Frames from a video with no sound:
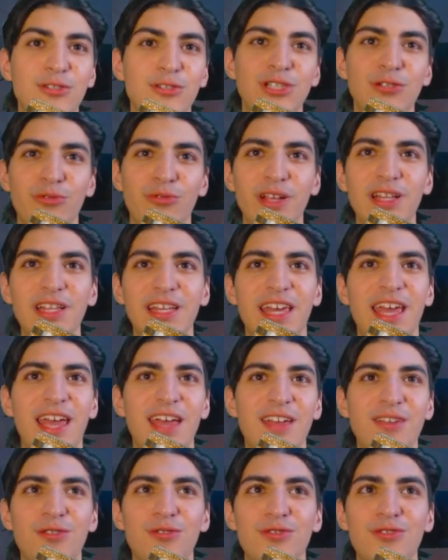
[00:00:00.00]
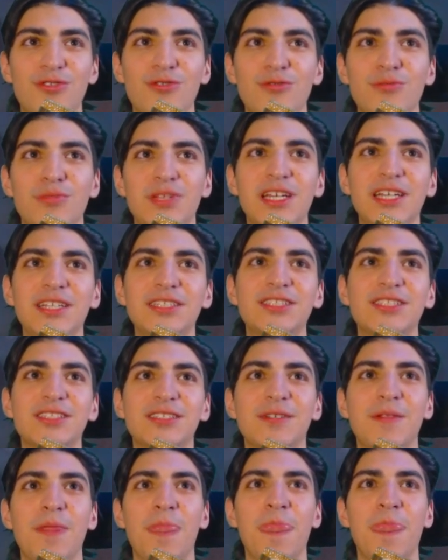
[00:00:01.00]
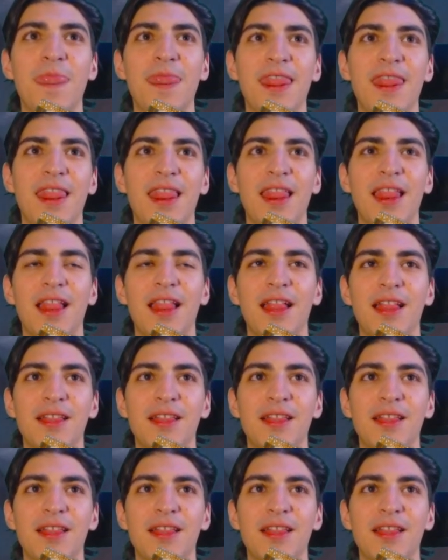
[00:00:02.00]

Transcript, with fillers: she really can't use two blades. Can't